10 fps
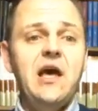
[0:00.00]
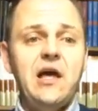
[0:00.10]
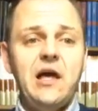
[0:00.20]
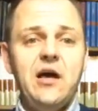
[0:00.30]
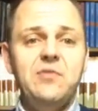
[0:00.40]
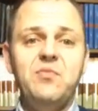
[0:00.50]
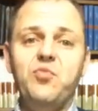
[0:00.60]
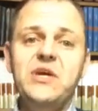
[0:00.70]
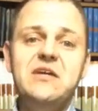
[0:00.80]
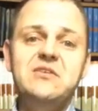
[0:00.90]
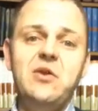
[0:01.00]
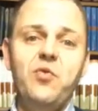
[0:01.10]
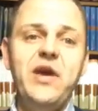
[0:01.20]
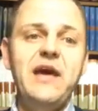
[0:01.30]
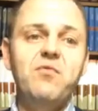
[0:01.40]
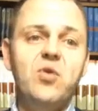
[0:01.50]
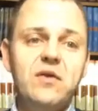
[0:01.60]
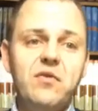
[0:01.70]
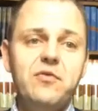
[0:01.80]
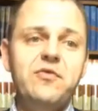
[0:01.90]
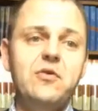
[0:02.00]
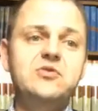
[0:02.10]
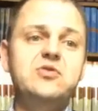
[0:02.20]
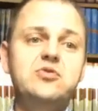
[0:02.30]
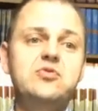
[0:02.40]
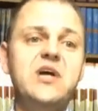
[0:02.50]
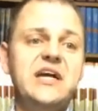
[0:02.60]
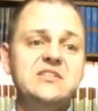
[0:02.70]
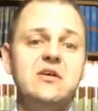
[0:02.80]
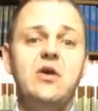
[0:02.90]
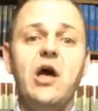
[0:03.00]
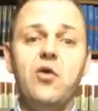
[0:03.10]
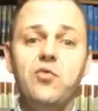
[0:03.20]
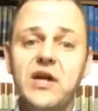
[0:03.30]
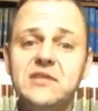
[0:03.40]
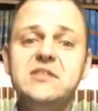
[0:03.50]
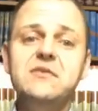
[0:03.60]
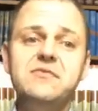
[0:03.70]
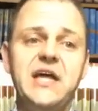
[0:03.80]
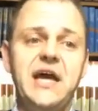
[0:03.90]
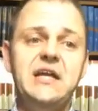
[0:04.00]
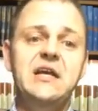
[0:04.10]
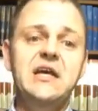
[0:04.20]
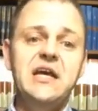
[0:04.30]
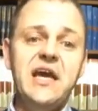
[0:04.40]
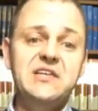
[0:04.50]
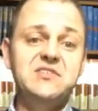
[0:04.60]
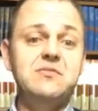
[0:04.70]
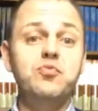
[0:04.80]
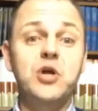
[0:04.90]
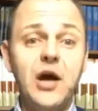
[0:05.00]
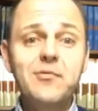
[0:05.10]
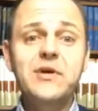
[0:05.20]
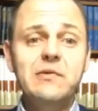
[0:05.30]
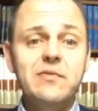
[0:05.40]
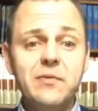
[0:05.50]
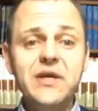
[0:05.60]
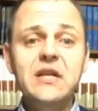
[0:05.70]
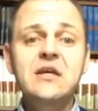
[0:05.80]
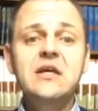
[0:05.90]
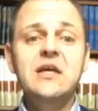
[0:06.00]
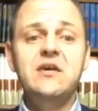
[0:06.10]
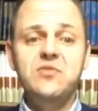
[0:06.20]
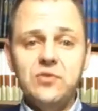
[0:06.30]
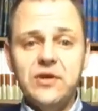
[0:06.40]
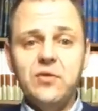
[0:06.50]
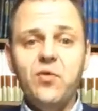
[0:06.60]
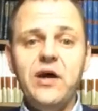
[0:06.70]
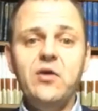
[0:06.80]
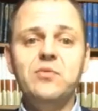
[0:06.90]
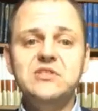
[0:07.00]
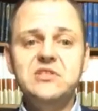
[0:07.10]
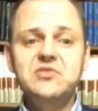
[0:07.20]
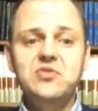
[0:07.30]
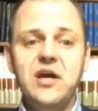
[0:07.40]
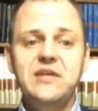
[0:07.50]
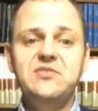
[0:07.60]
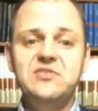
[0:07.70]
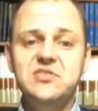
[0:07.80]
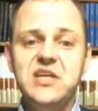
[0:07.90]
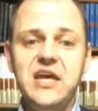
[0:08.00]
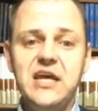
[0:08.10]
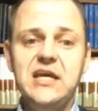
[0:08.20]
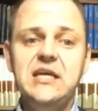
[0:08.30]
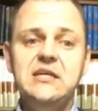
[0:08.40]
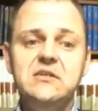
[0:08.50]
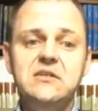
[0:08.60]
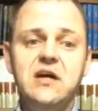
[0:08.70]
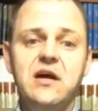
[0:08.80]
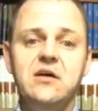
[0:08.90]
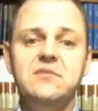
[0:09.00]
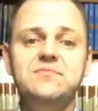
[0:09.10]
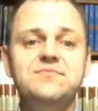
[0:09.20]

Um, we you know we have one of our folks who has a, a, relative that is recovering from it and doing well, but just trying to stay. Um,